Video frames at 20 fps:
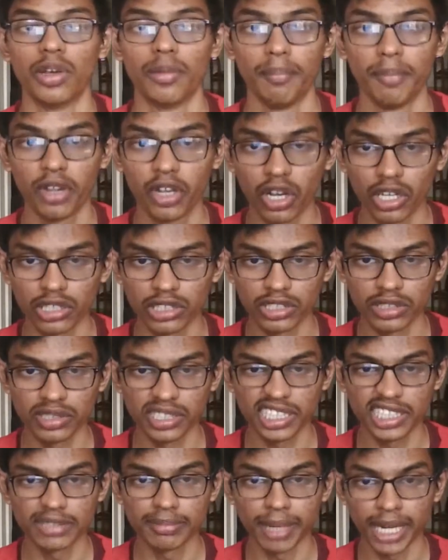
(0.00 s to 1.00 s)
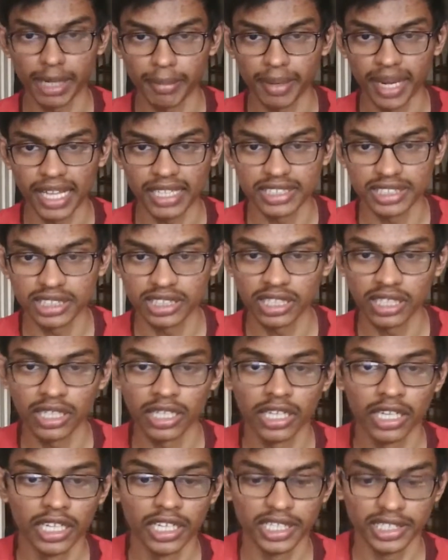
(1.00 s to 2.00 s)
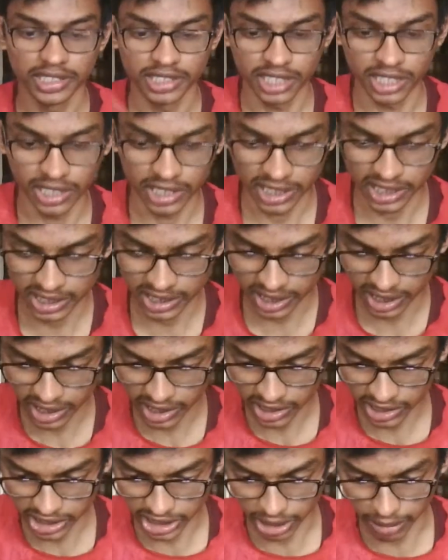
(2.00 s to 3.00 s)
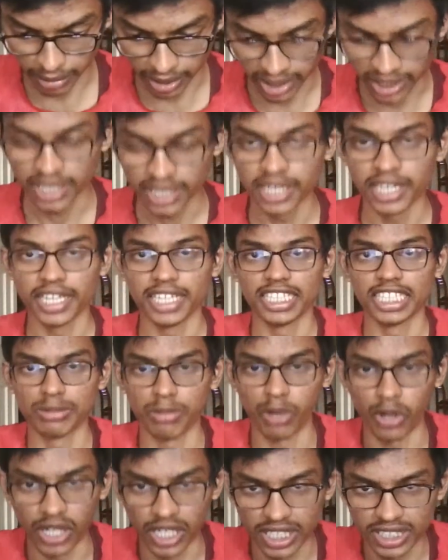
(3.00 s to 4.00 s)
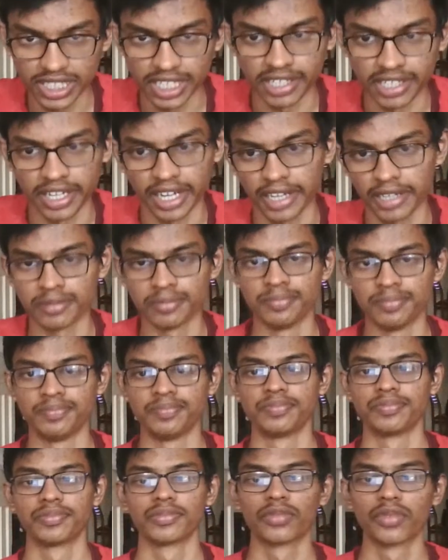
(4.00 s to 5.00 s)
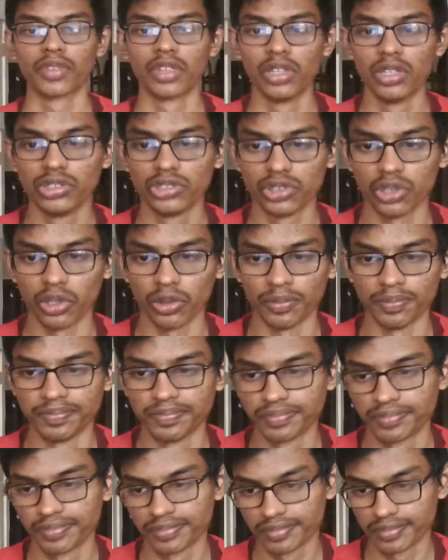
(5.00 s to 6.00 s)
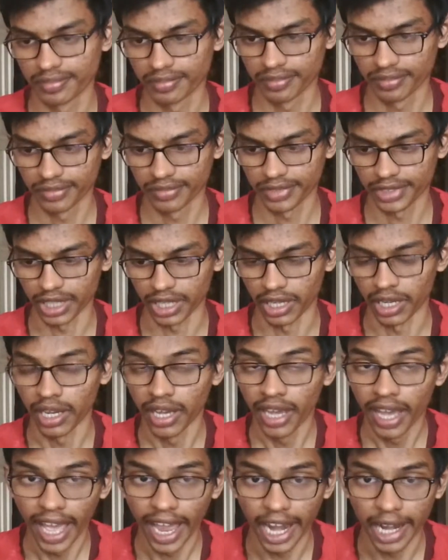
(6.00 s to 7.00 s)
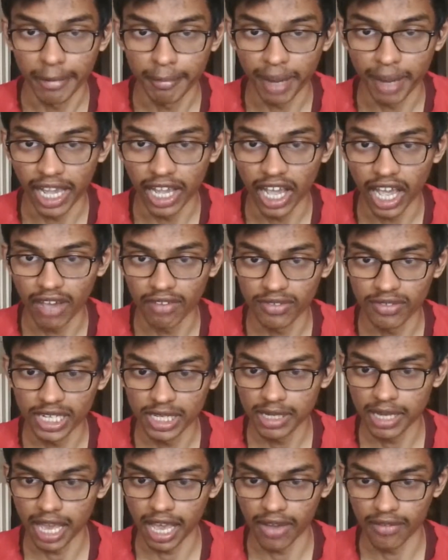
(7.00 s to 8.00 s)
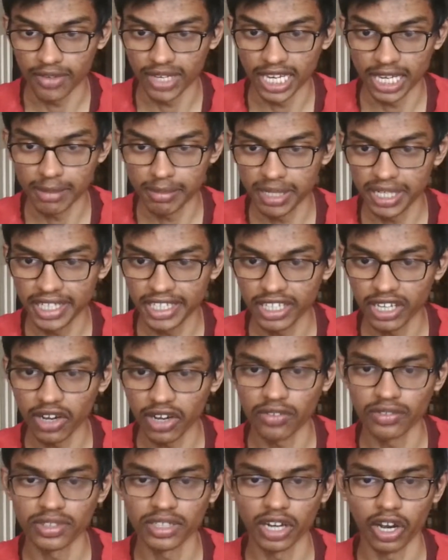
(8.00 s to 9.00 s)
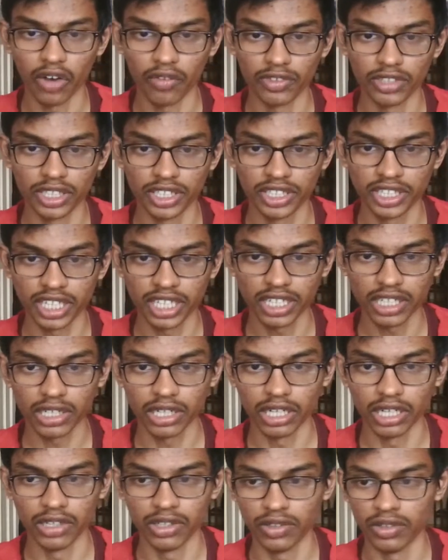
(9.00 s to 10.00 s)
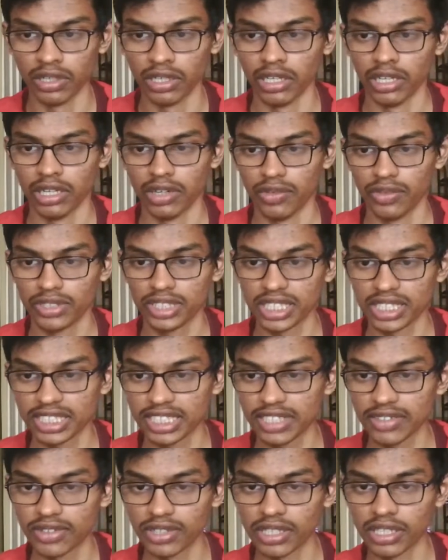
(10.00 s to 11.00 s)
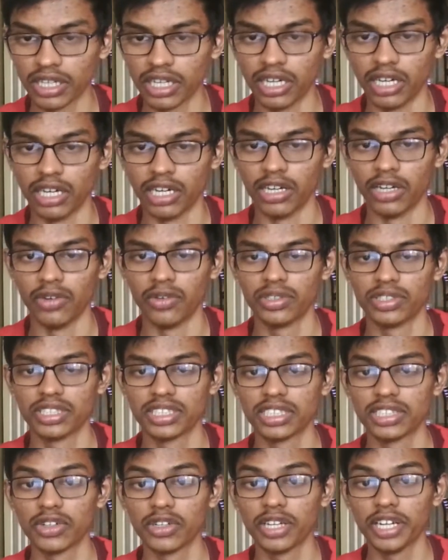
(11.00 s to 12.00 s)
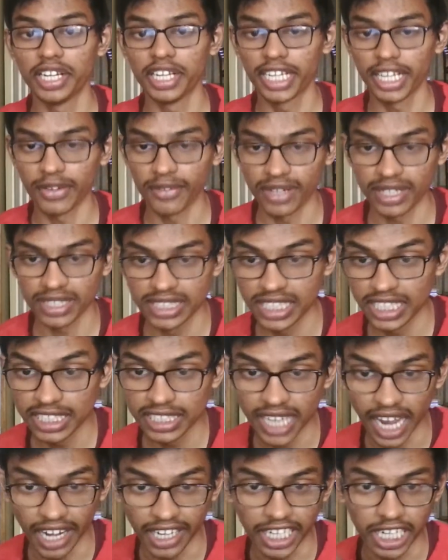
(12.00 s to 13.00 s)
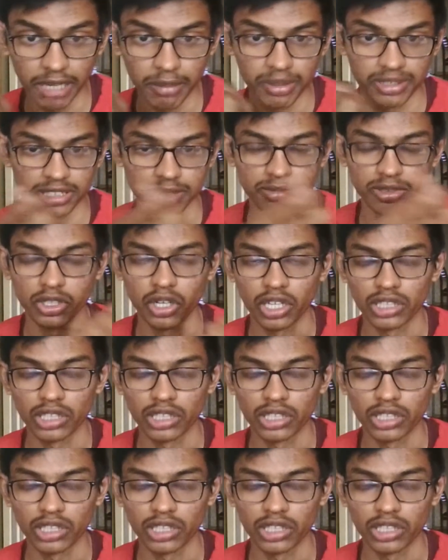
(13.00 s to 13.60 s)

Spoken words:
because it is metabolized in the stomach, in the small intestine, right? So yeah, and availability of the drug which is given intravenously is 100%,